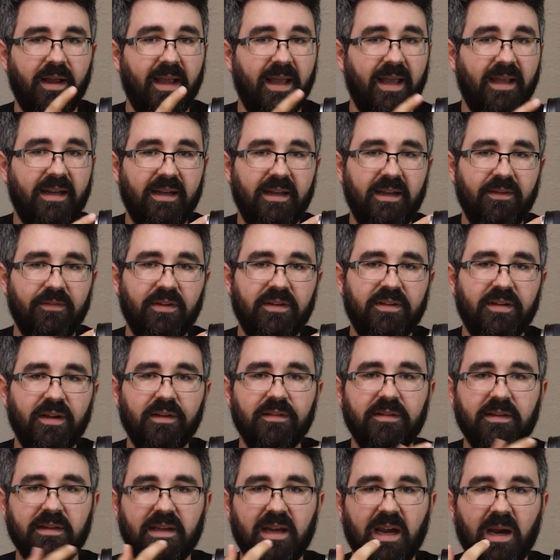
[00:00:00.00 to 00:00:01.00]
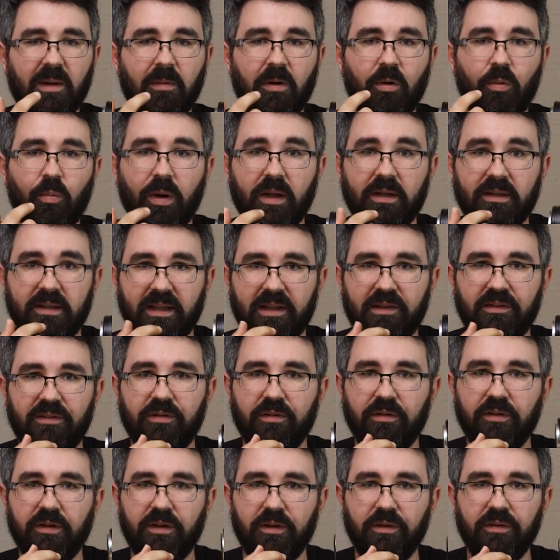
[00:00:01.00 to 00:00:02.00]
And it even tells the camera what lens
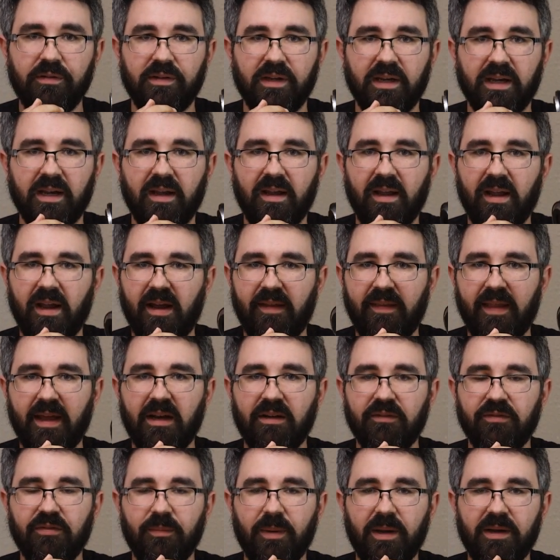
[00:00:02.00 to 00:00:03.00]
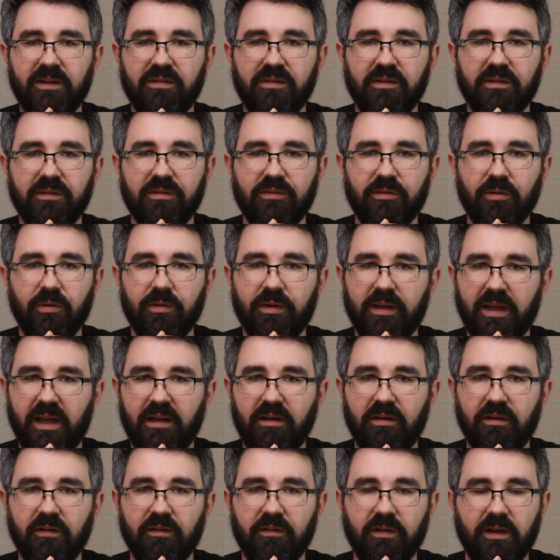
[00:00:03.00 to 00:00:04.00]
you're using. And that information is stored
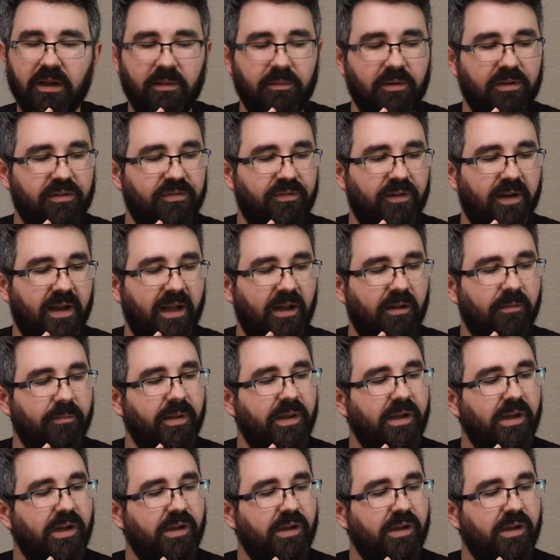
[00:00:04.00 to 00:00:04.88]
in your image file.